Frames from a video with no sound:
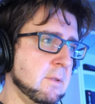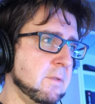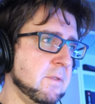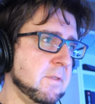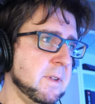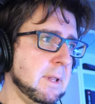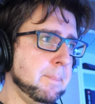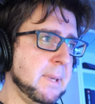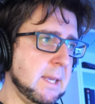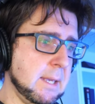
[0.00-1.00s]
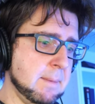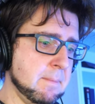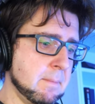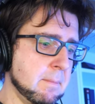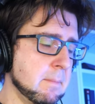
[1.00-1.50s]
fill
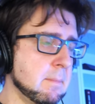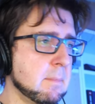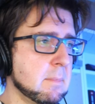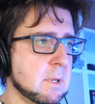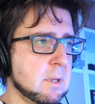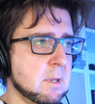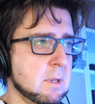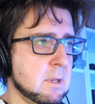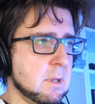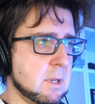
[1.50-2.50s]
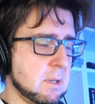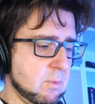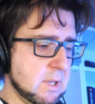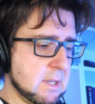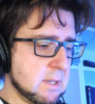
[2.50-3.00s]
P,
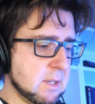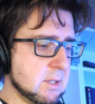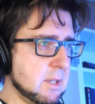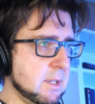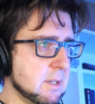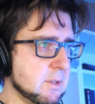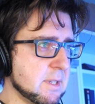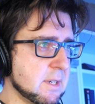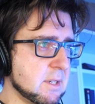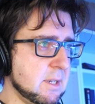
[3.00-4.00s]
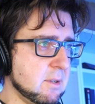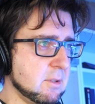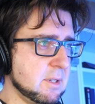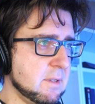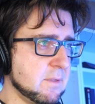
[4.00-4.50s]
and we can actually, there's actually
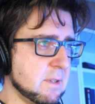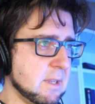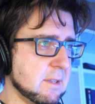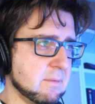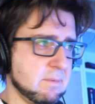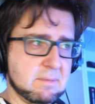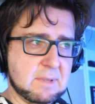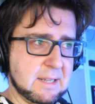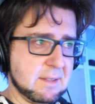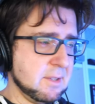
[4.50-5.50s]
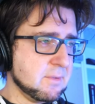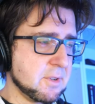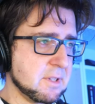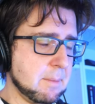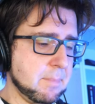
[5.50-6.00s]
all the different, like this,
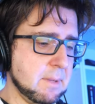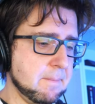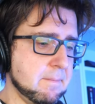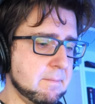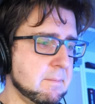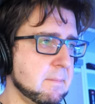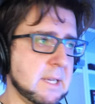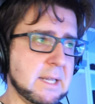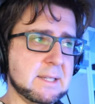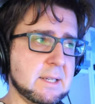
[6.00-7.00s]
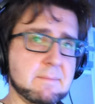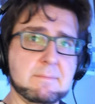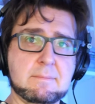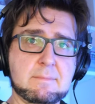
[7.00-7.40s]
for example, and that's it.